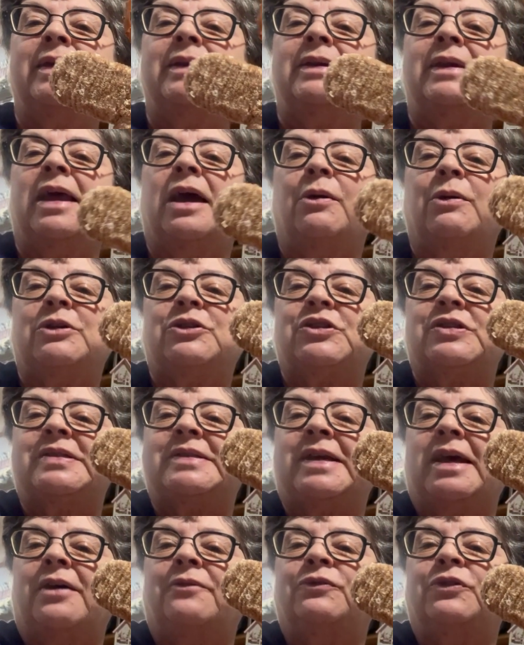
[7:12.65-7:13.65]
Now I just
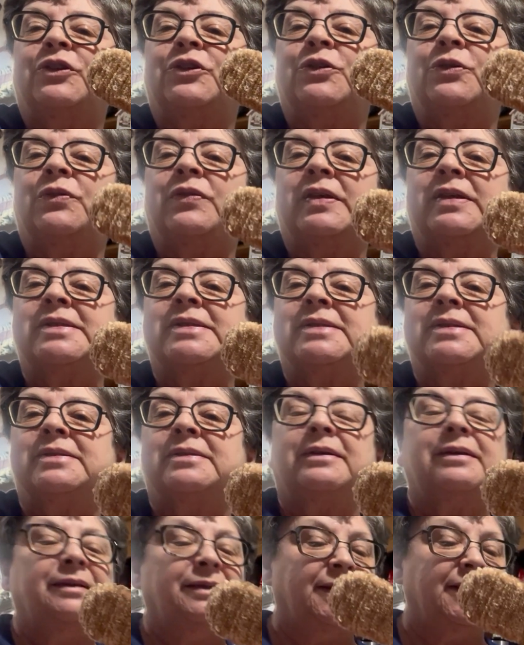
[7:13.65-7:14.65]
have to do this
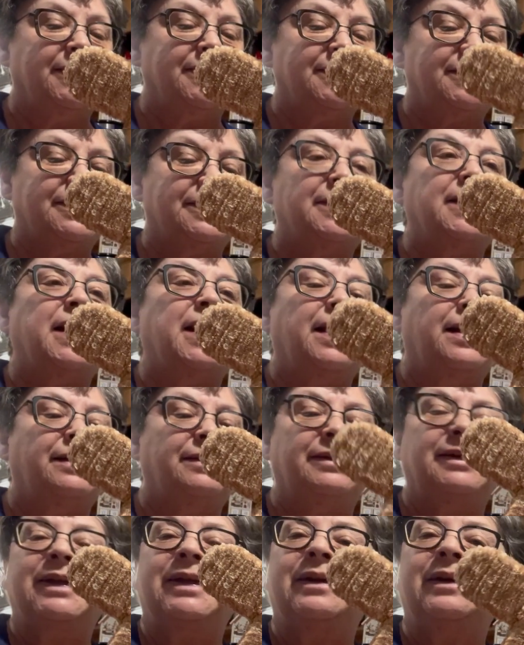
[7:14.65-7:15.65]

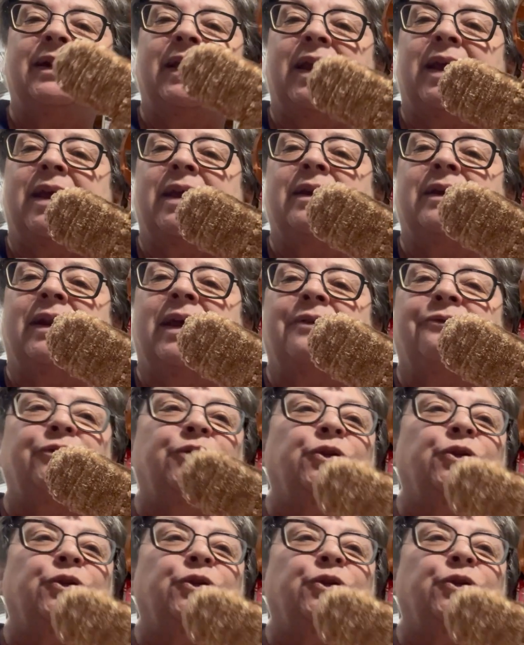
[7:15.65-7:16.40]
little leg left